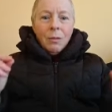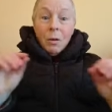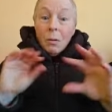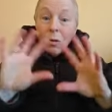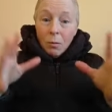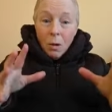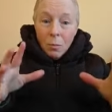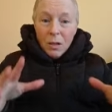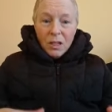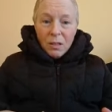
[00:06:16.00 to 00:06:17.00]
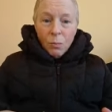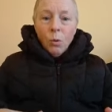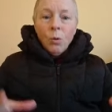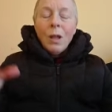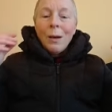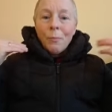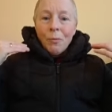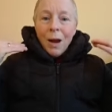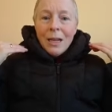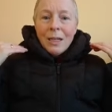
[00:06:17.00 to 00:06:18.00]
when we're small, our
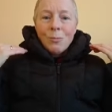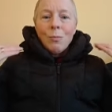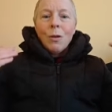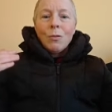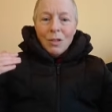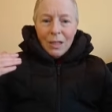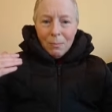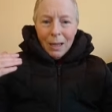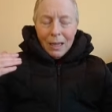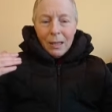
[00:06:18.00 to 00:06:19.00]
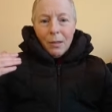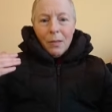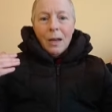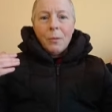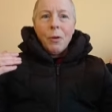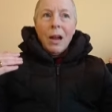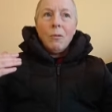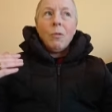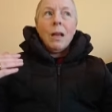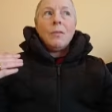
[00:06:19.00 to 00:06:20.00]
brain is mostly making theta
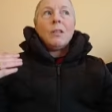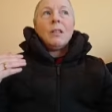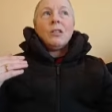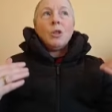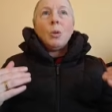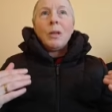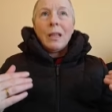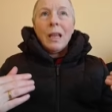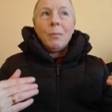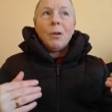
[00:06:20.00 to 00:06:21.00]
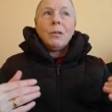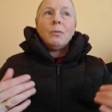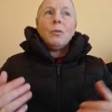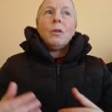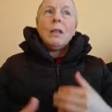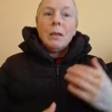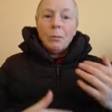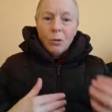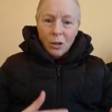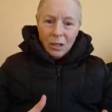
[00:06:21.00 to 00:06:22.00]
brain waves, and it's doing that because we're in a
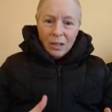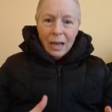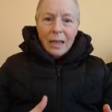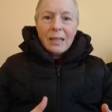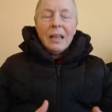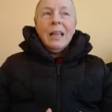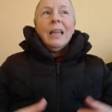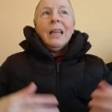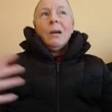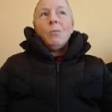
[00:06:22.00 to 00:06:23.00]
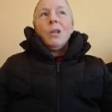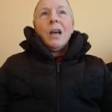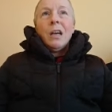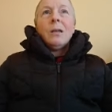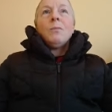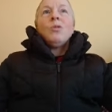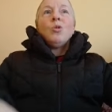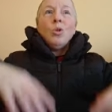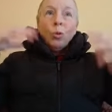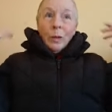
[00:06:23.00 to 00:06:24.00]
hypnotic state and we are
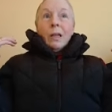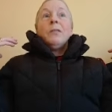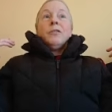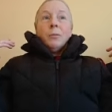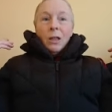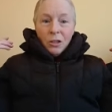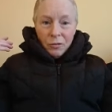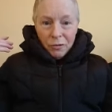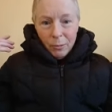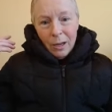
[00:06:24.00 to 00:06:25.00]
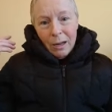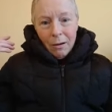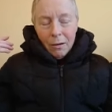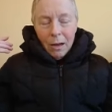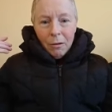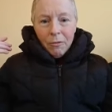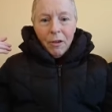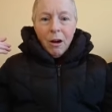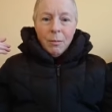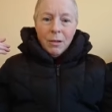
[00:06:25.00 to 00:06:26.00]
absorbing information from our
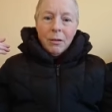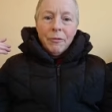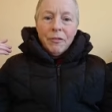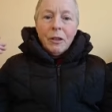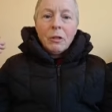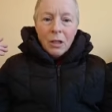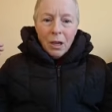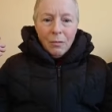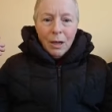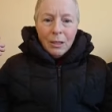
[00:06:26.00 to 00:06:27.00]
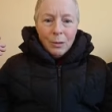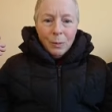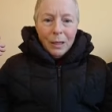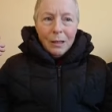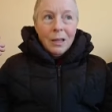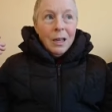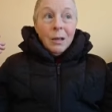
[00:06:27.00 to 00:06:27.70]
environment at a very high rate of speed,